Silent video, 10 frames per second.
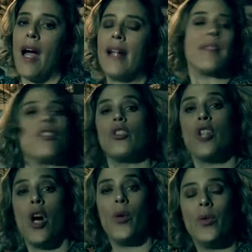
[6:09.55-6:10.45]
And since you
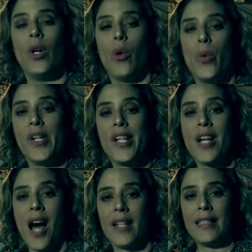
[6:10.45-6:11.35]
know, we are
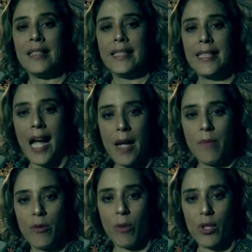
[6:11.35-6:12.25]
not in
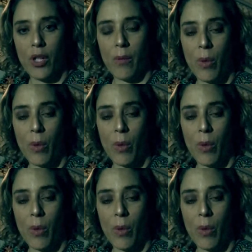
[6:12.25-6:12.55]
times where you